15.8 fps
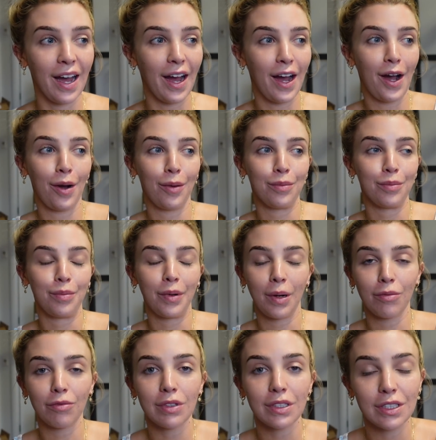But
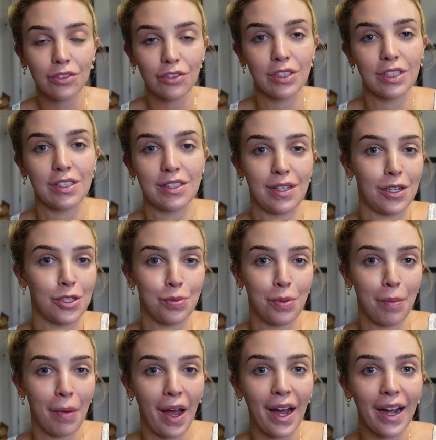I'm really excited to
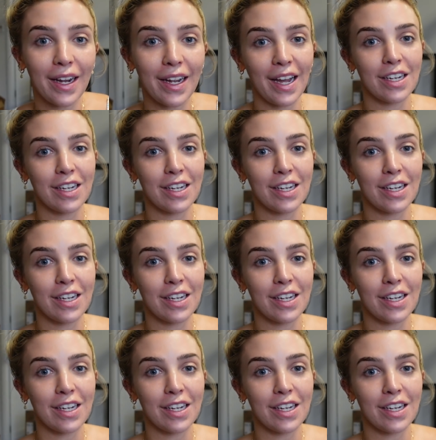be back,